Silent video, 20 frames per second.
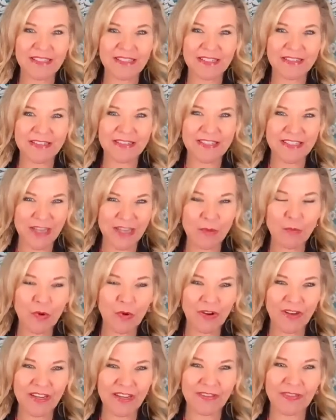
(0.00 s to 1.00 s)
somewhere
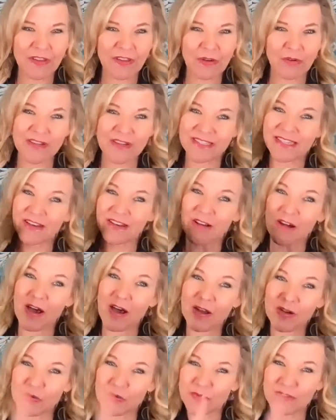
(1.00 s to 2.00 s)
in there is a
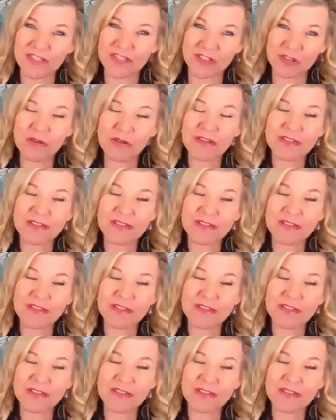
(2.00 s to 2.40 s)
God who still